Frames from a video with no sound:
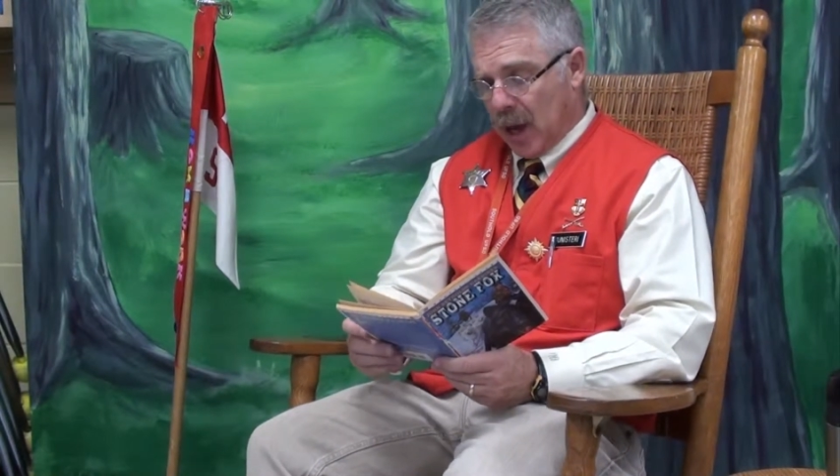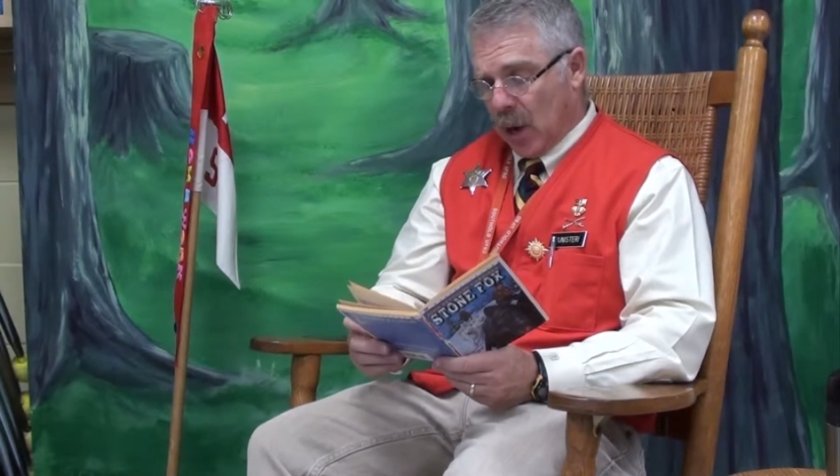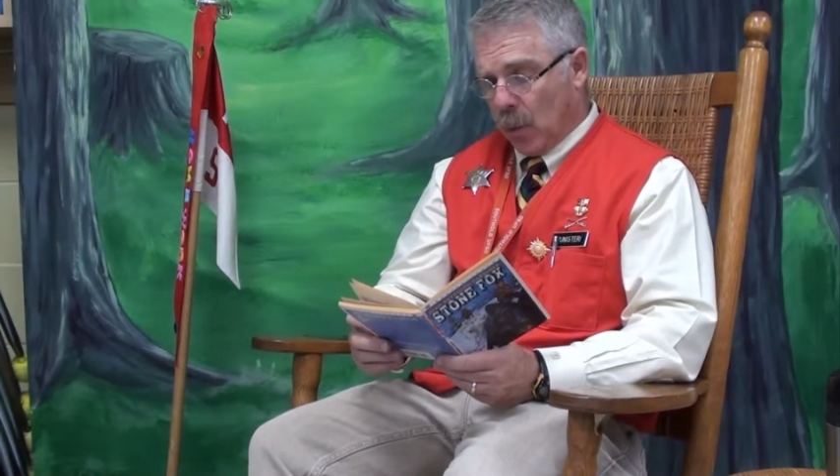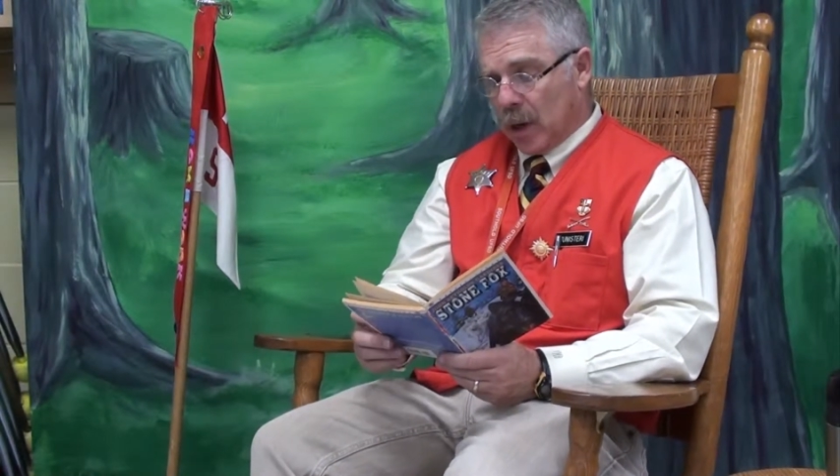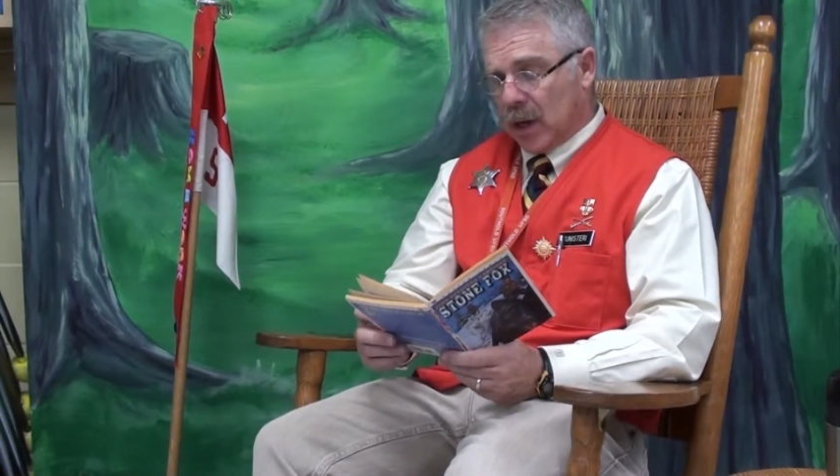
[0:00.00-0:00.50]

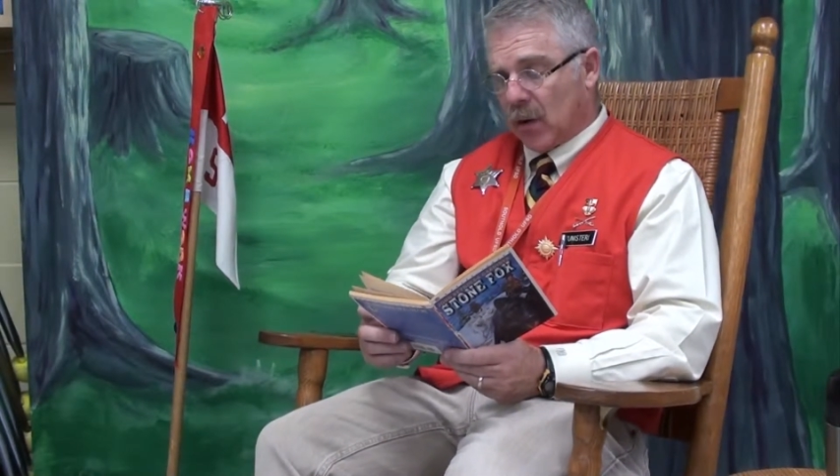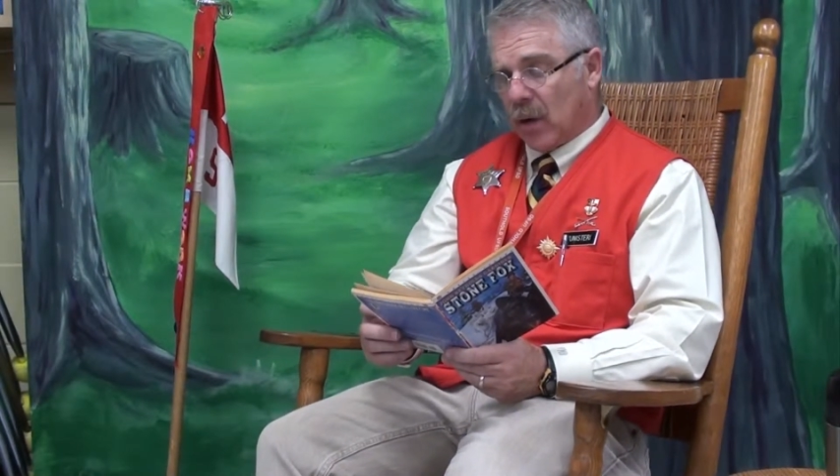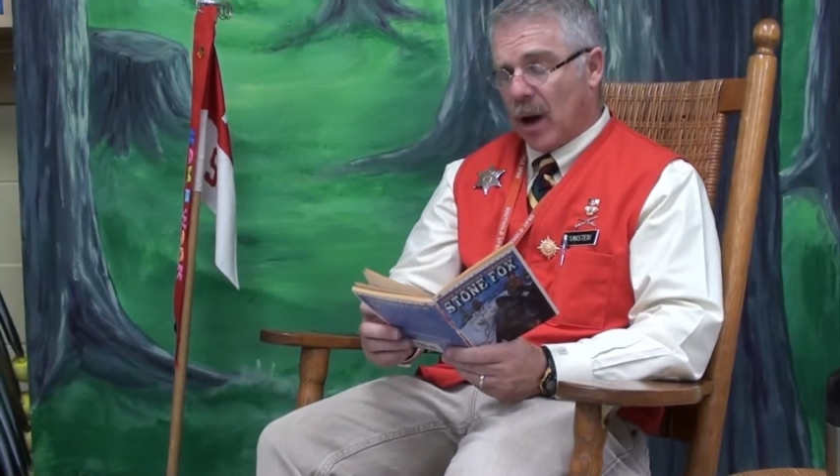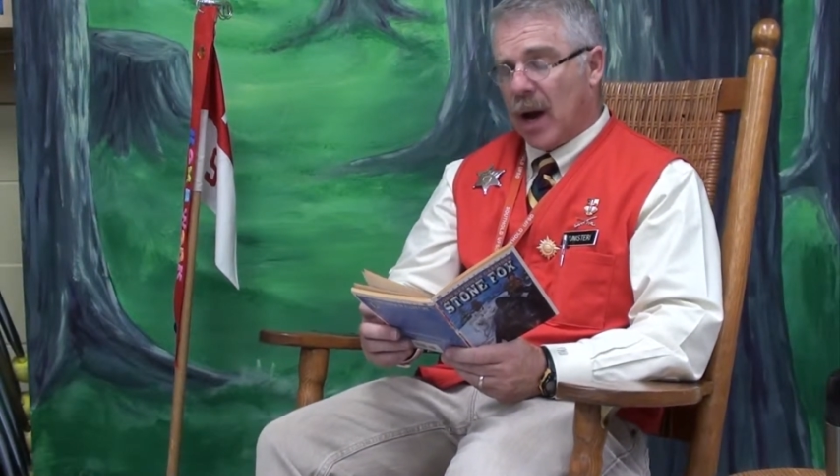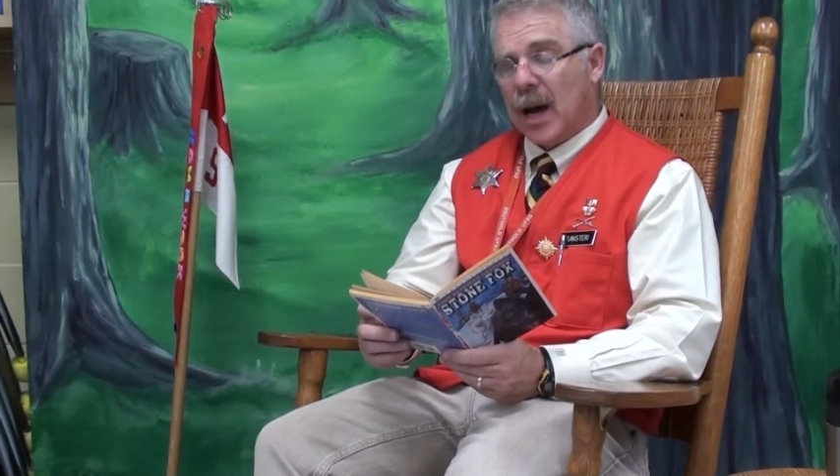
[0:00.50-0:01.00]
And when he
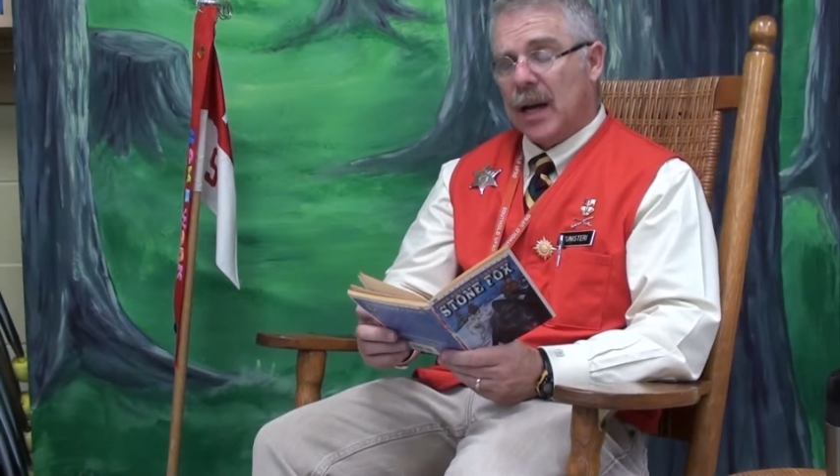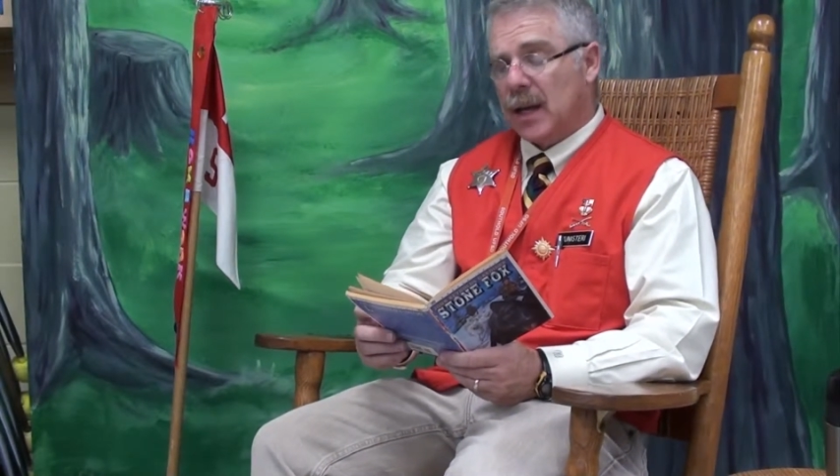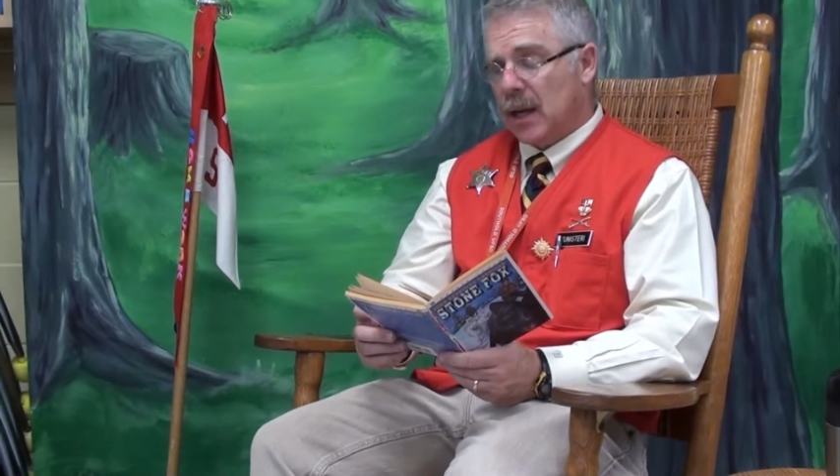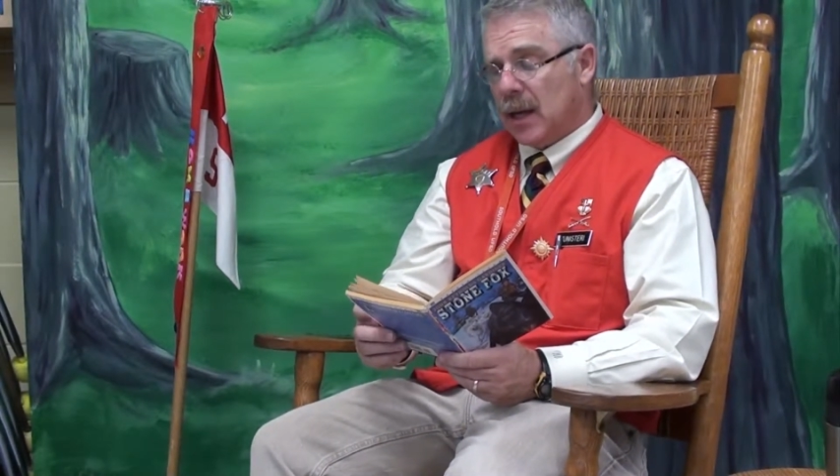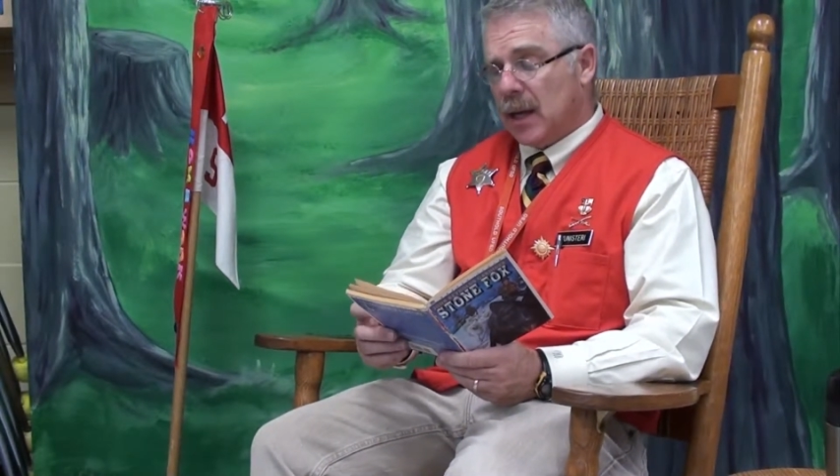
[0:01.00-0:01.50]
cried,
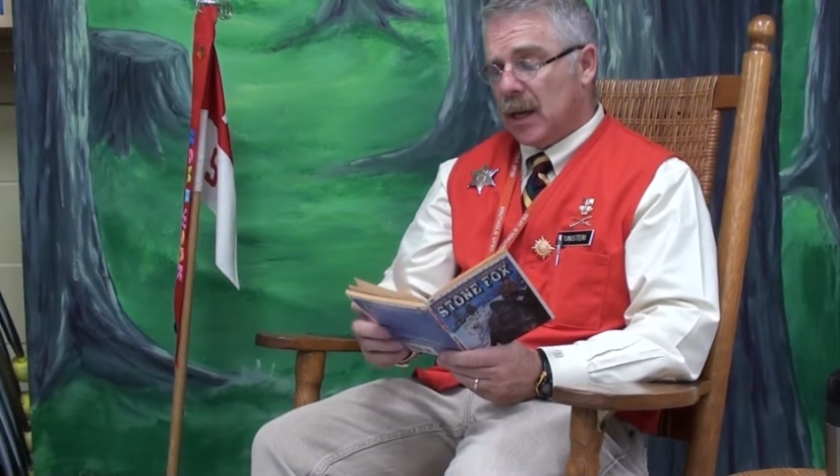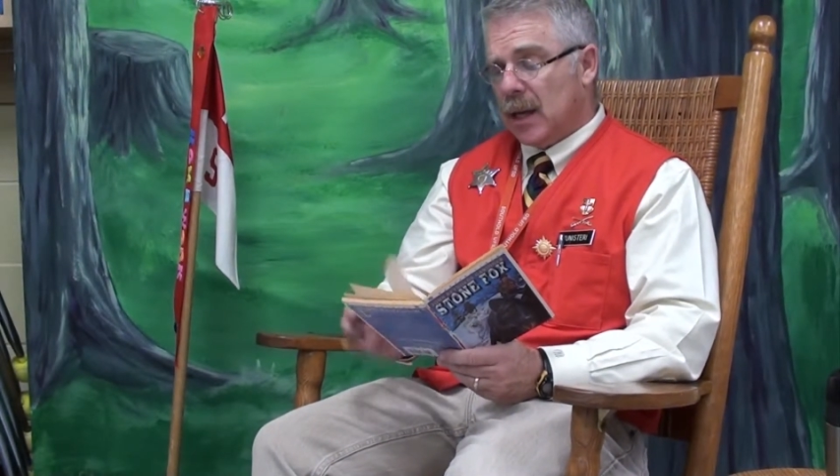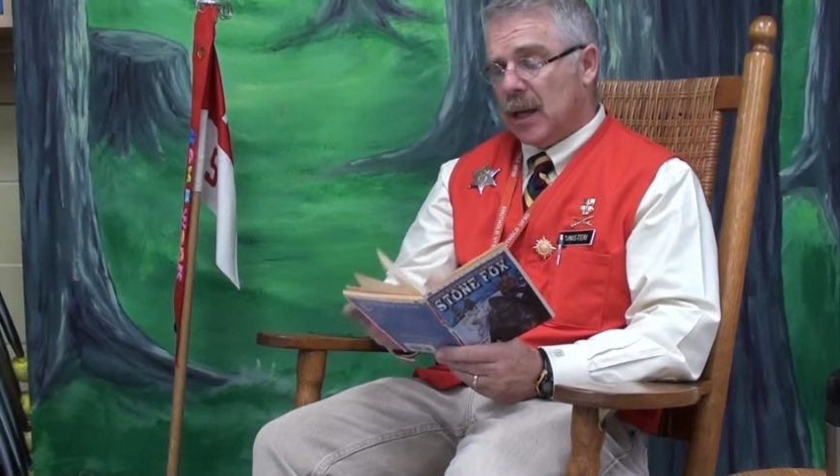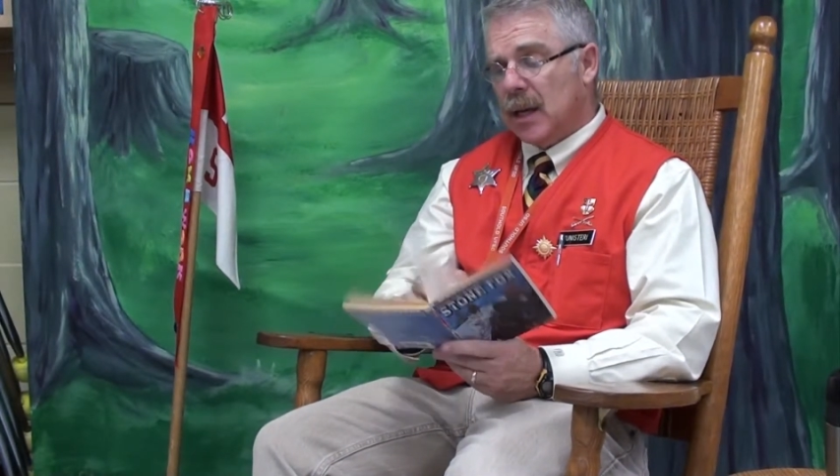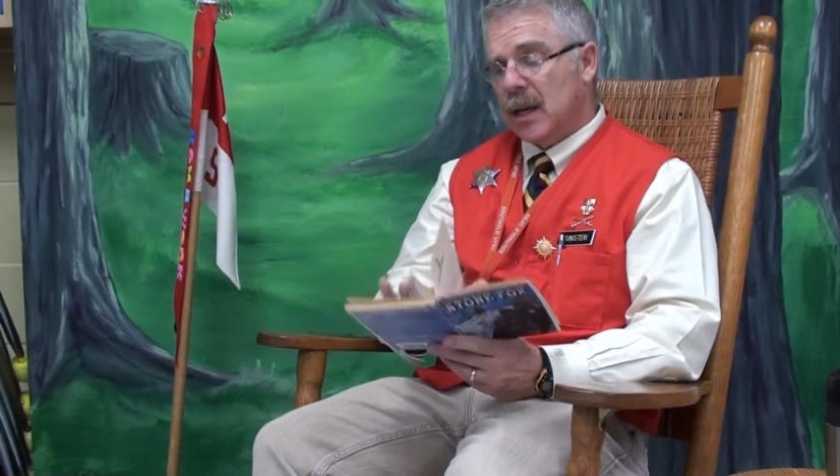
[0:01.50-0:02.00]

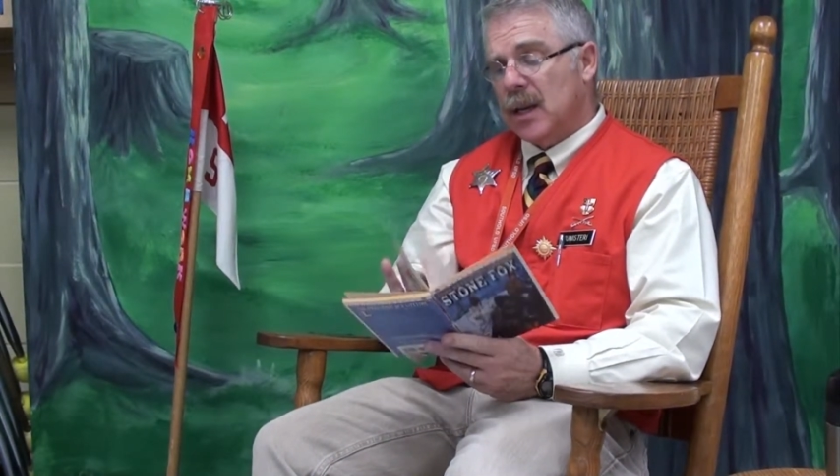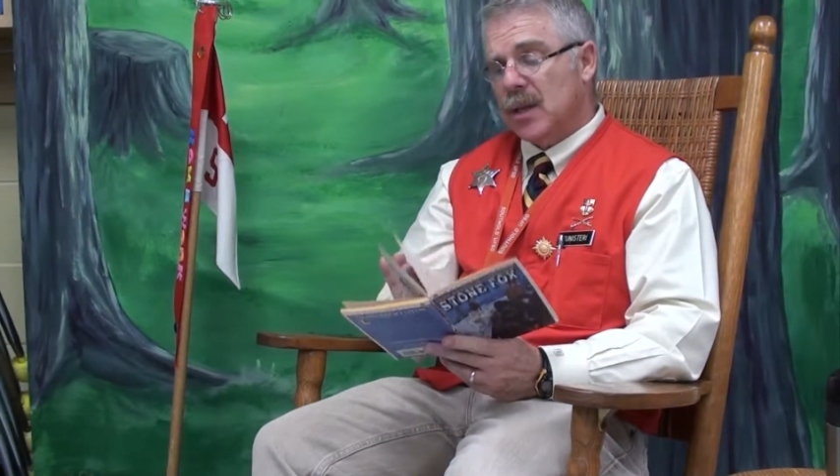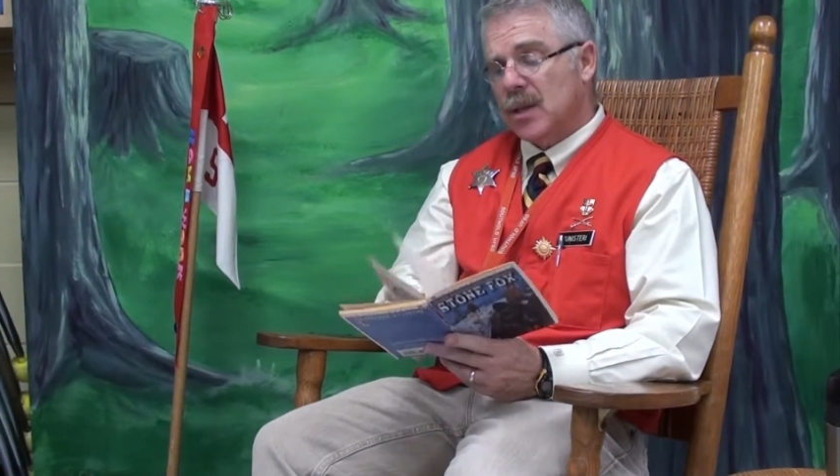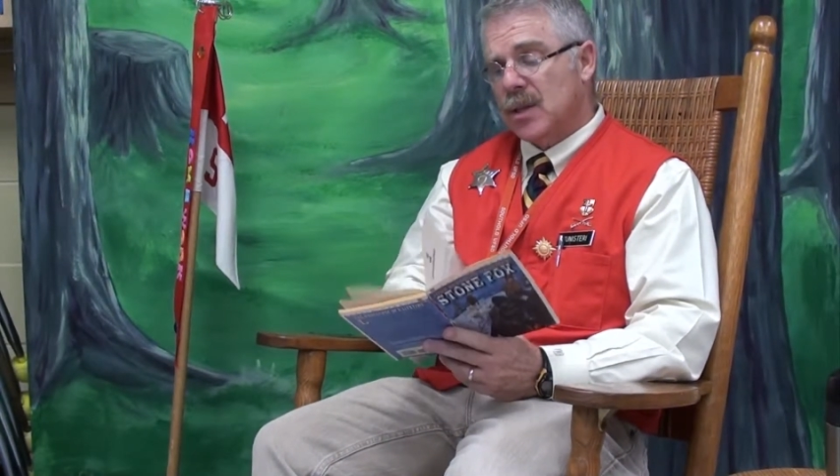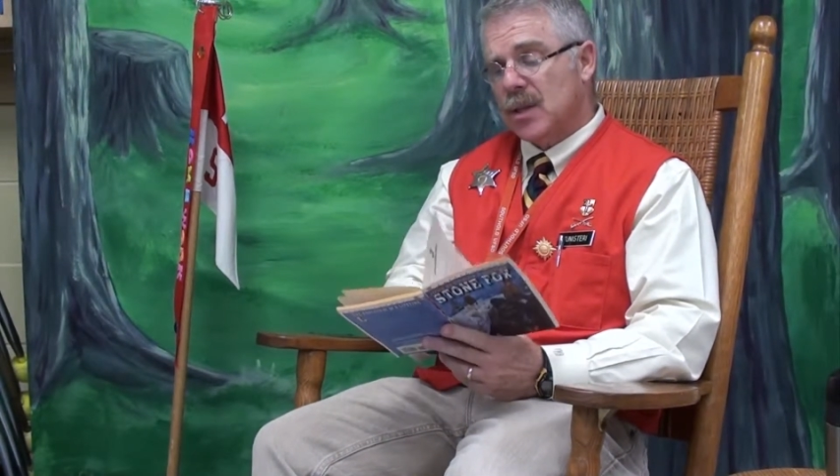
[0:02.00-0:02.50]

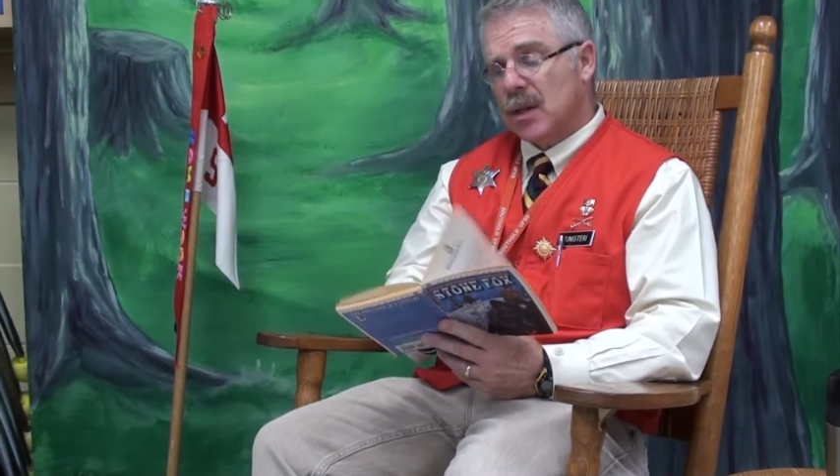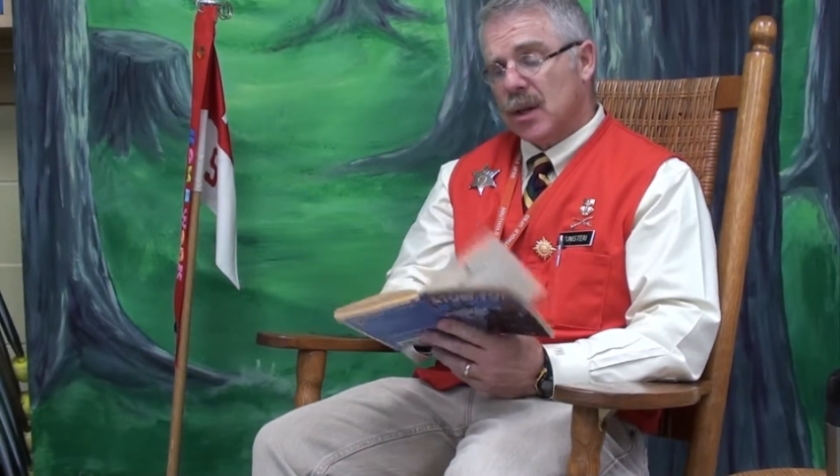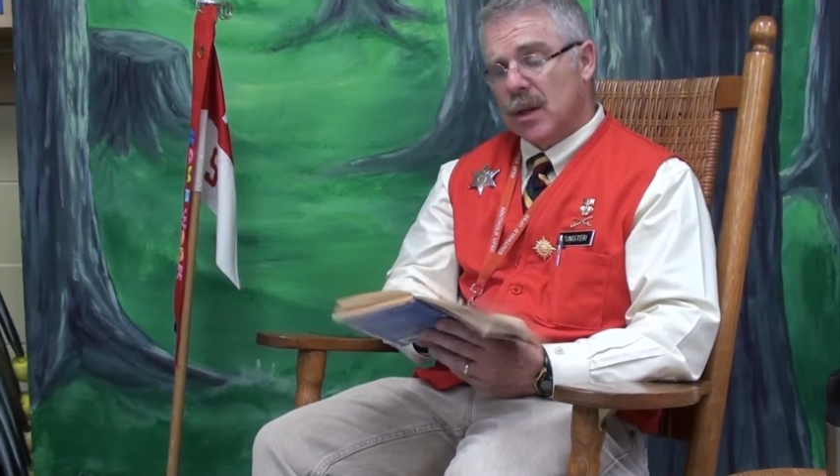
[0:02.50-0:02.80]
his